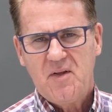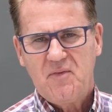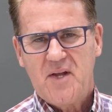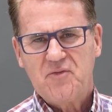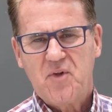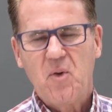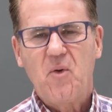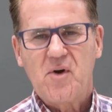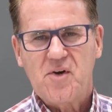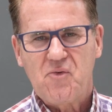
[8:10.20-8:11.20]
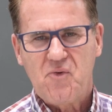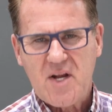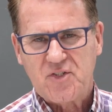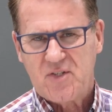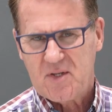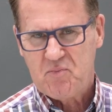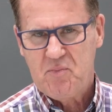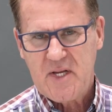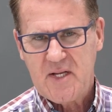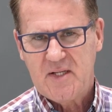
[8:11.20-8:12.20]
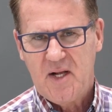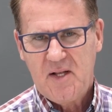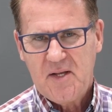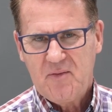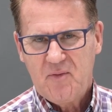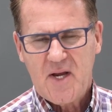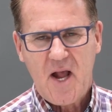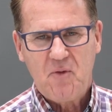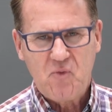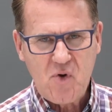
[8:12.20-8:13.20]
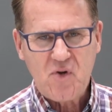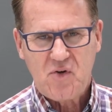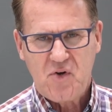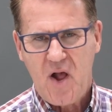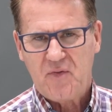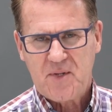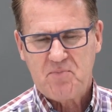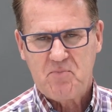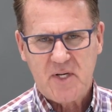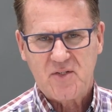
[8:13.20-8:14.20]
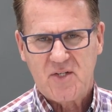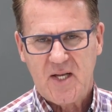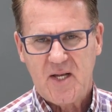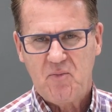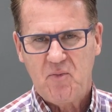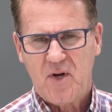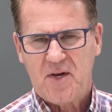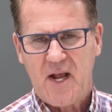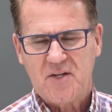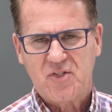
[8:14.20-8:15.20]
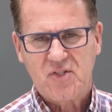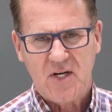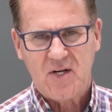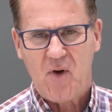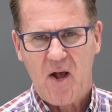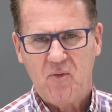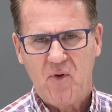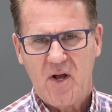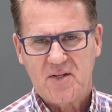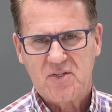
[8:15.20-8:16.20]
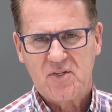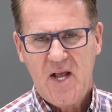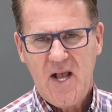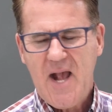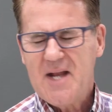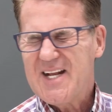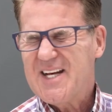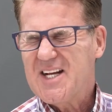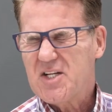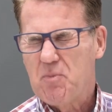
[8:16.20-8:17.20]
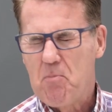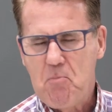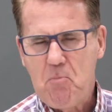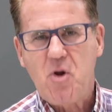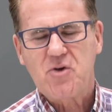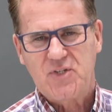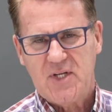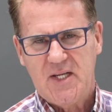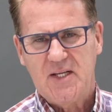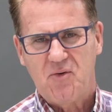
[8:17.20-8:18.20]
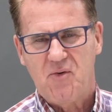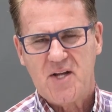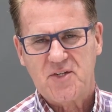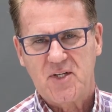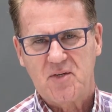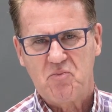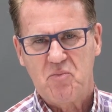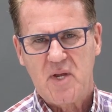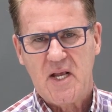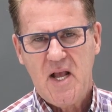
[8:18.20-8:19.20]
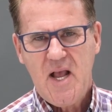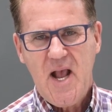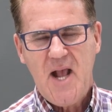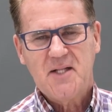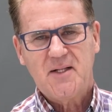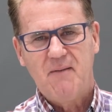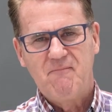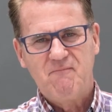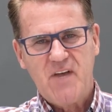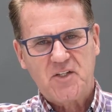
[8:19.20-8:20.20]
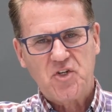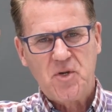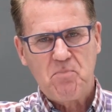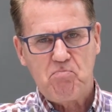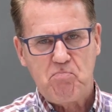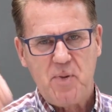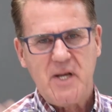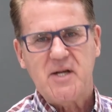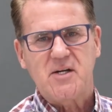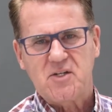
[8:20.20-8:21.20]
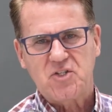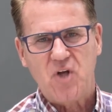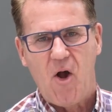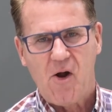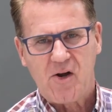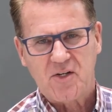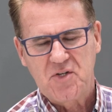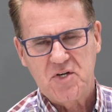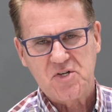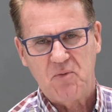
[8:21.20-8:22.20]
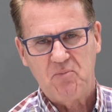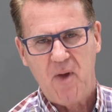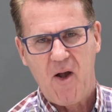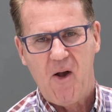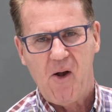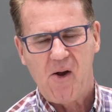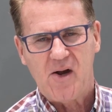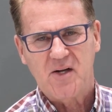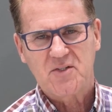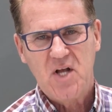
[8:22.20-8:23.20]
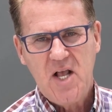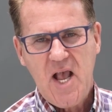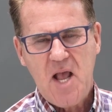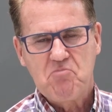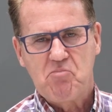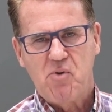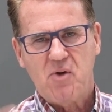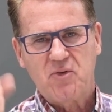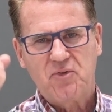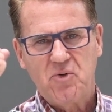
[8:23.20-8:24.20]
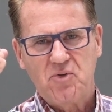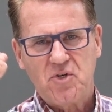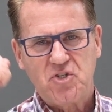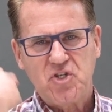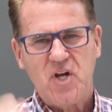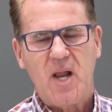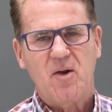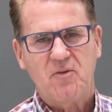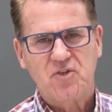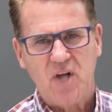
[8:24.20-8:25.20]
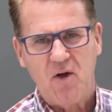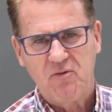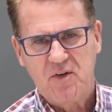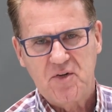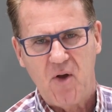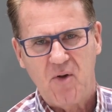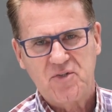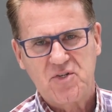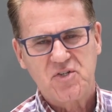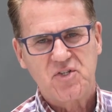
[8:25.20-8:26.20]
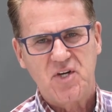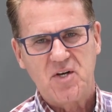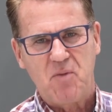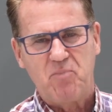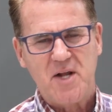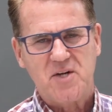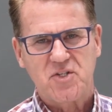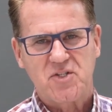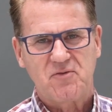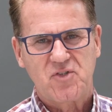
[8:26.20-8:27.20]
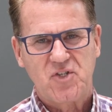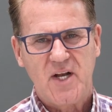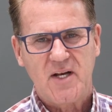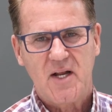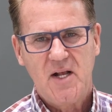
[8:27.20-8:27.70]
that the Lord arrested me when I would not admit to him what a sinner I was, and in his mercy he arrested me, and conviction pierced the hardness of my heart and broke through the shell of self-indulgence and the pleasures of sin,